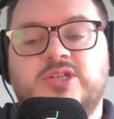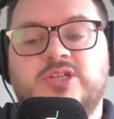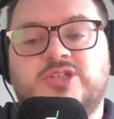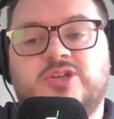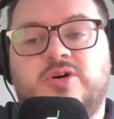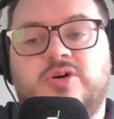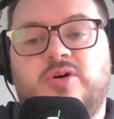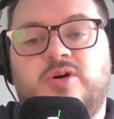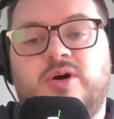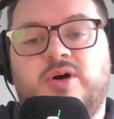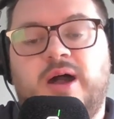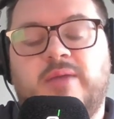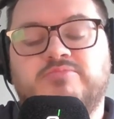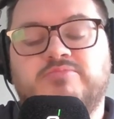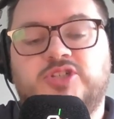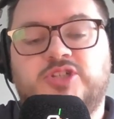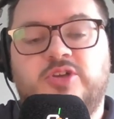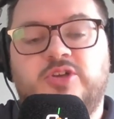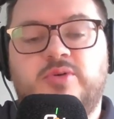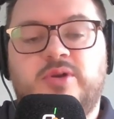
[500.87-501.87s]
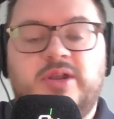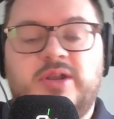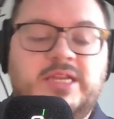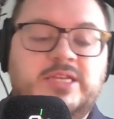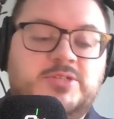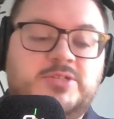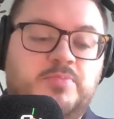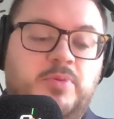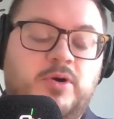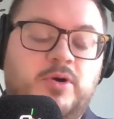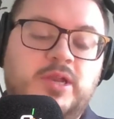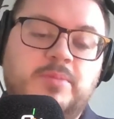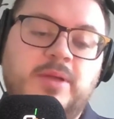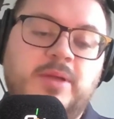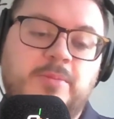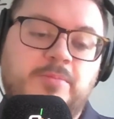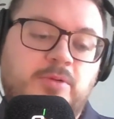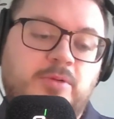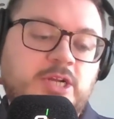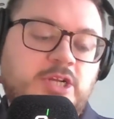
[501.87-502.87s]
So I'm sure he's putting a
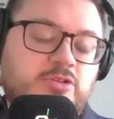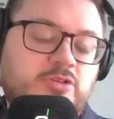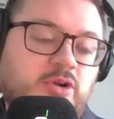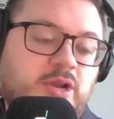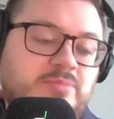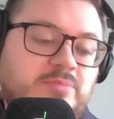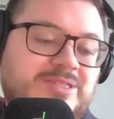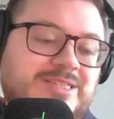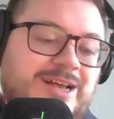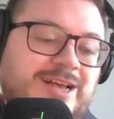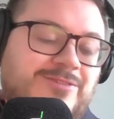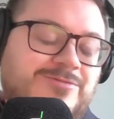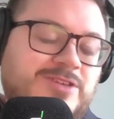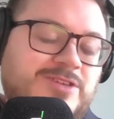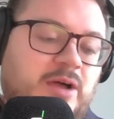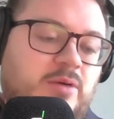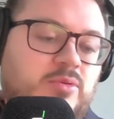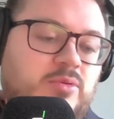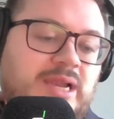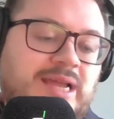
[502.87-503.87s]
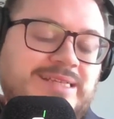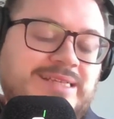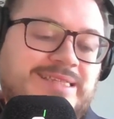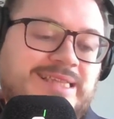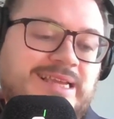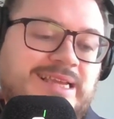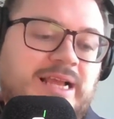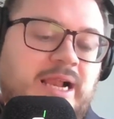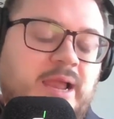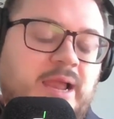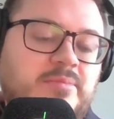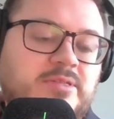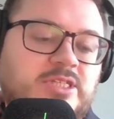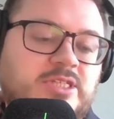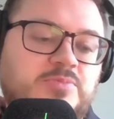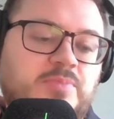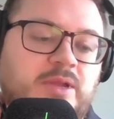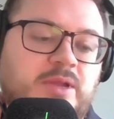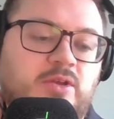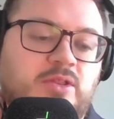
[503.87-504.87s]
bit of pressure on himself. I would like to think
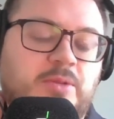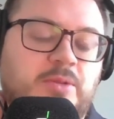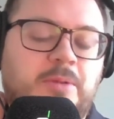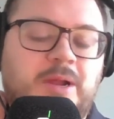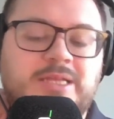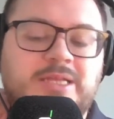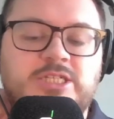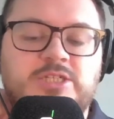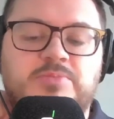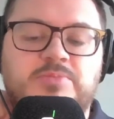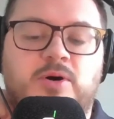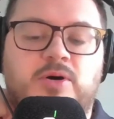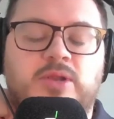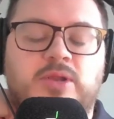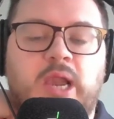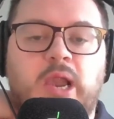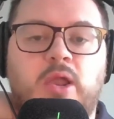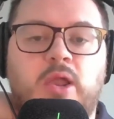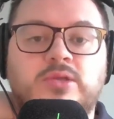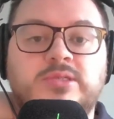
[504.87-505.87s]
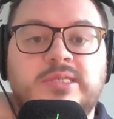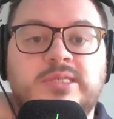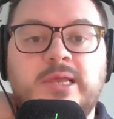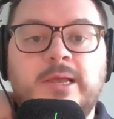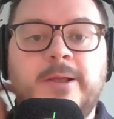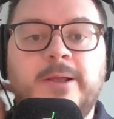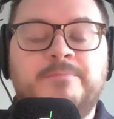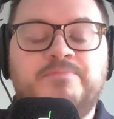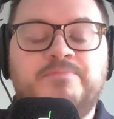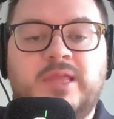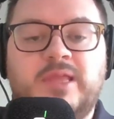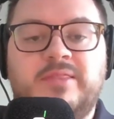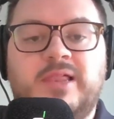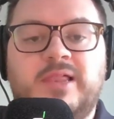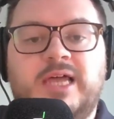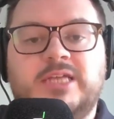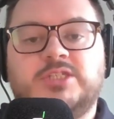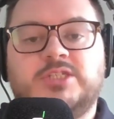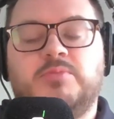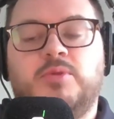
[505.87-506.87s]
Clemens has been on the practice board a lot in
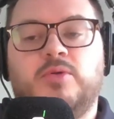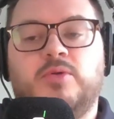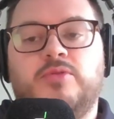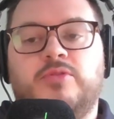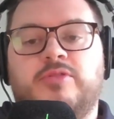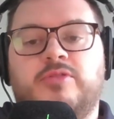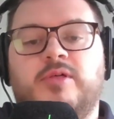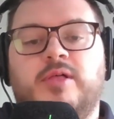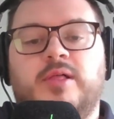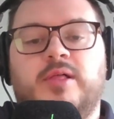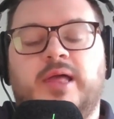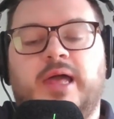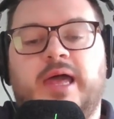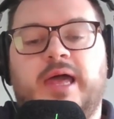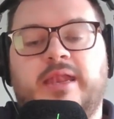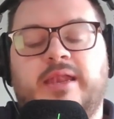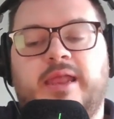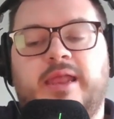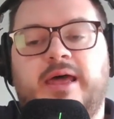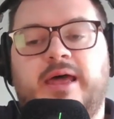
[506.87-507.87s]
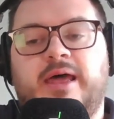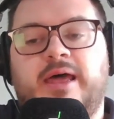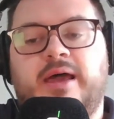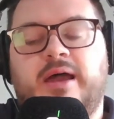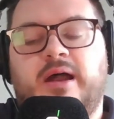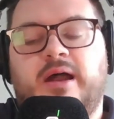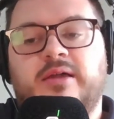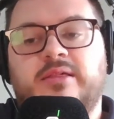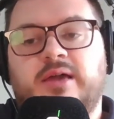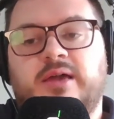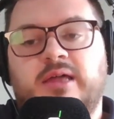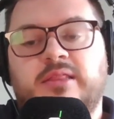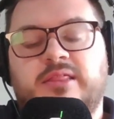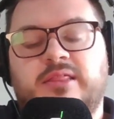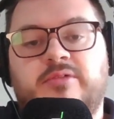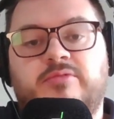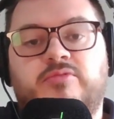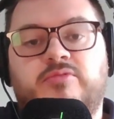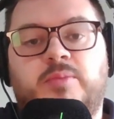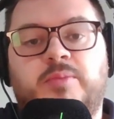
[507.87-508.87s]
the last month. And I
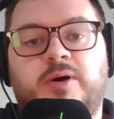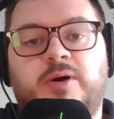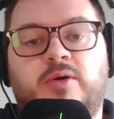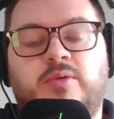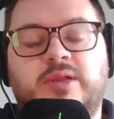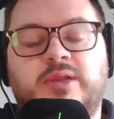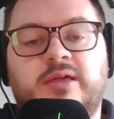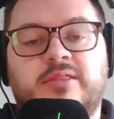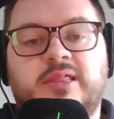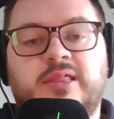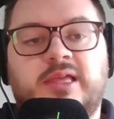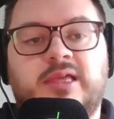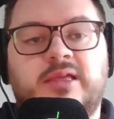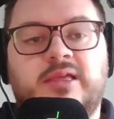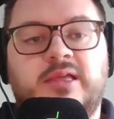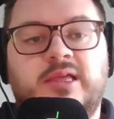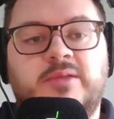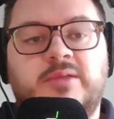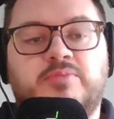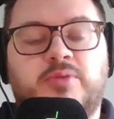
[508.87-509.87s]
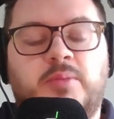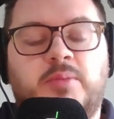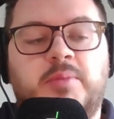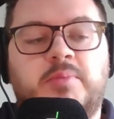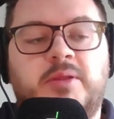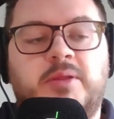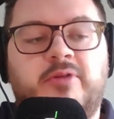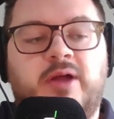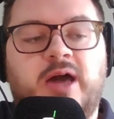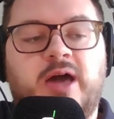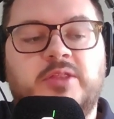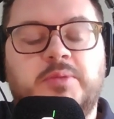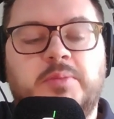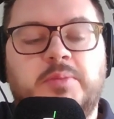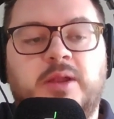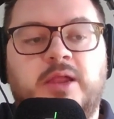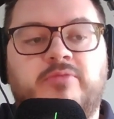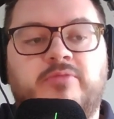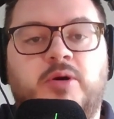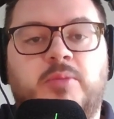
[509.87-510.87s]
think Robert Owen, I think he'd probably rather
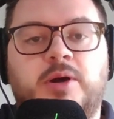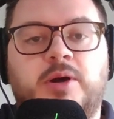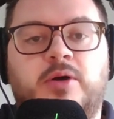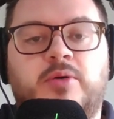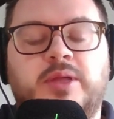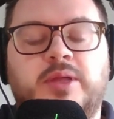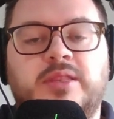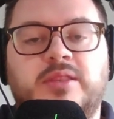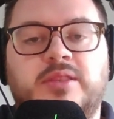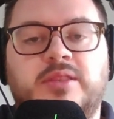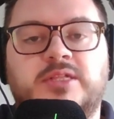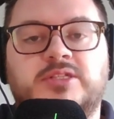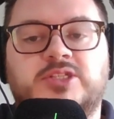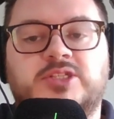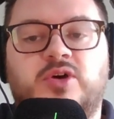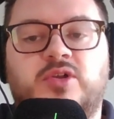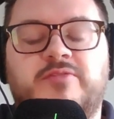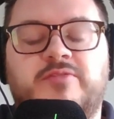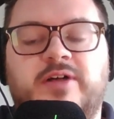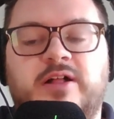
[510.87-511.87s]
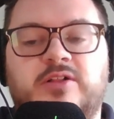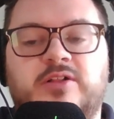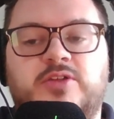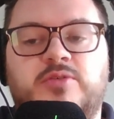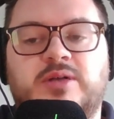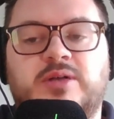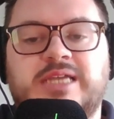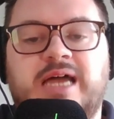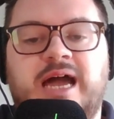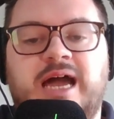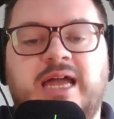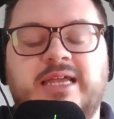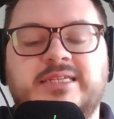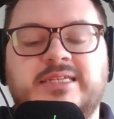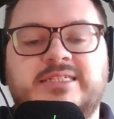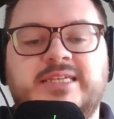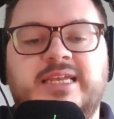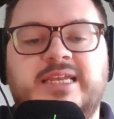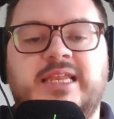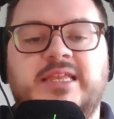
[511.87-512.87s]
be playing Robert Owen than Zonneveld, who has a
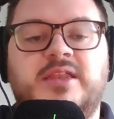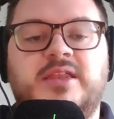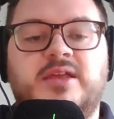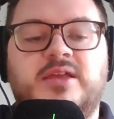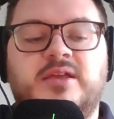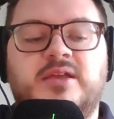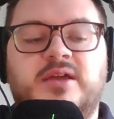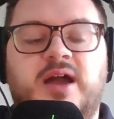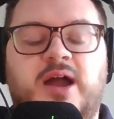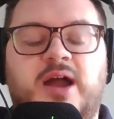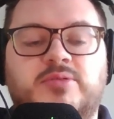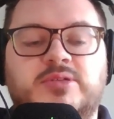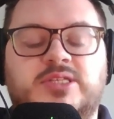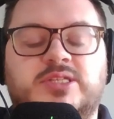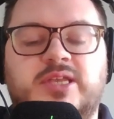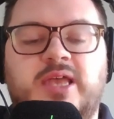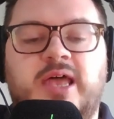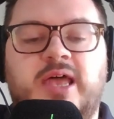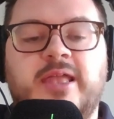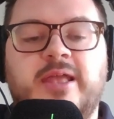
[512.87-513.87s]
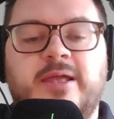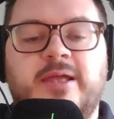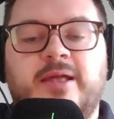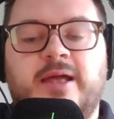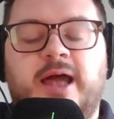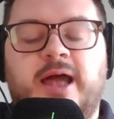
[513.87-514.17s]
higher ceiling, I would say.